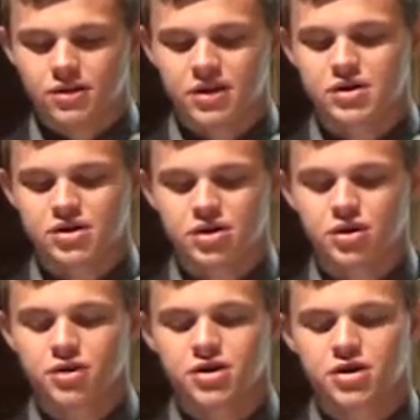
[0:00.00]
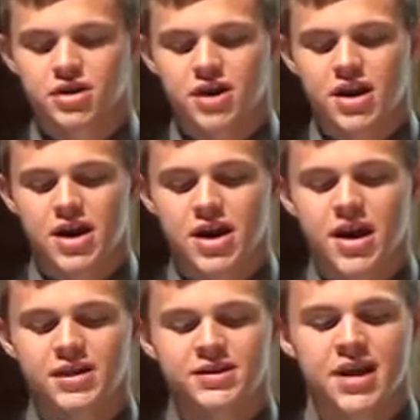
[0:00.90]
this church
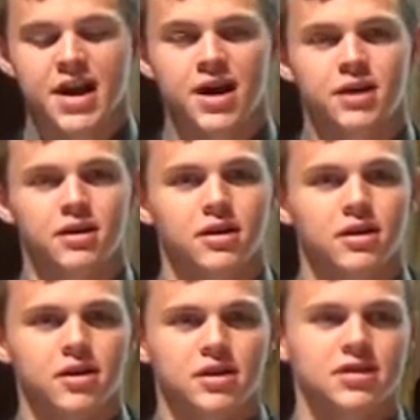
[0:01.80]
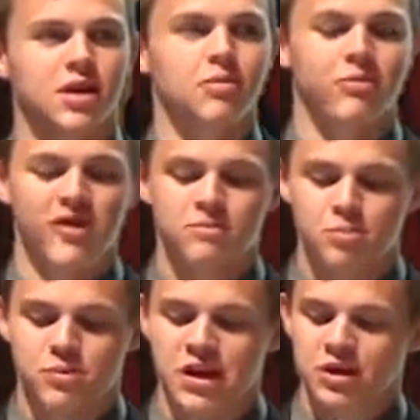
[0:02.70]
has had some of
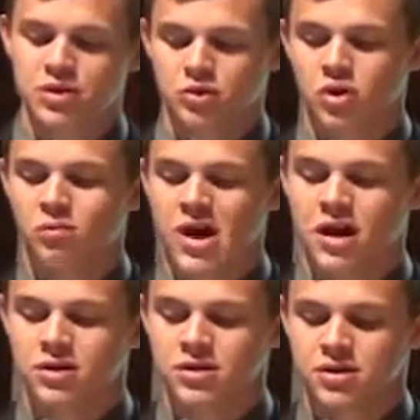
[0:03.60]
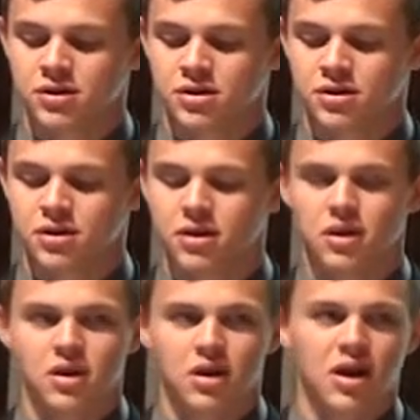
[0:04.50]
my biggest role models,
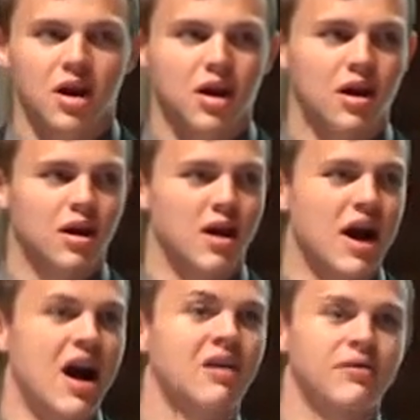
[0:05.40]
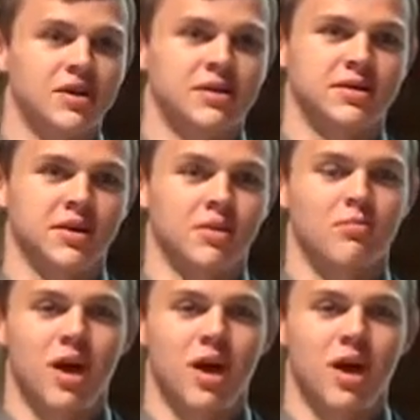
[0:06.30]
obviously